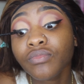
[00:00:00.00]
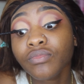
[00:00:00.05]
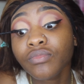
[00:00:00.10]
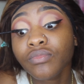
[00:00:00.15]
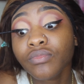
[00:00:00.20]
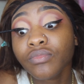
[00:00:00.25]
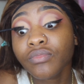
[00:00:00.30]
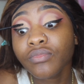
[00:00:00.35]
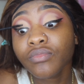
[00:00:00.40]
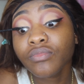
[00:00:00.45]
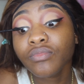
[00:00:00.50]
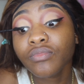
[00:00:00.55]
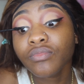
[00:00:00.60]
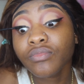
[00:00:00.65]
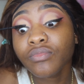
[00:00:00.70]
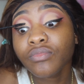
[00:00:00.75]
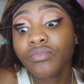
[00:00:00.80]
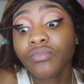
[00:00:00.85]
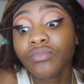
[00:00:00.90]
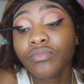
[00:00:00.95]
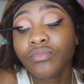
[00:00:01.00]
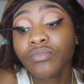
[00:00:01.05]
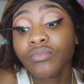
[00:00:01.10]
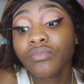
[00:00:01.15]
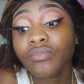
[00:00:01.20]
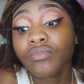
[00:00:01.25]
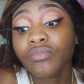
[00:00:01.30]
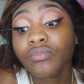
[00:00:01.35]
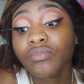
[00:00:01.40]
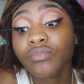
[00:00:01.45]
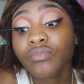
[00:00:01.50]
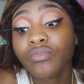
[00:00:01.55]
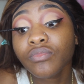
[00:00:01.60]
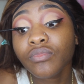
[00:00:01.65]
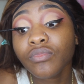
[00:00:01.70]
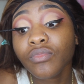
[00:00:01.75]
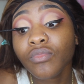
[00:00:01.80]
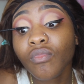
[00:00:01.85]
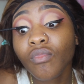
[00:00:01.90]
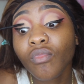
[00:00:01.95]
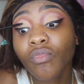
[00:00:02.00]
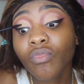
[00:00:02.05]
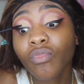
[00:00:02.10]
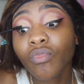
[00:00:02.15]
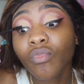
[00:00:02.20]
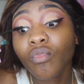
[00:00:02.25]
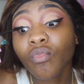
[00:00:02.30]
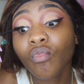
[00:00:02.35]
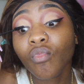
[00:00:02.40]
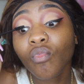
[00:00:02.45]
(silence)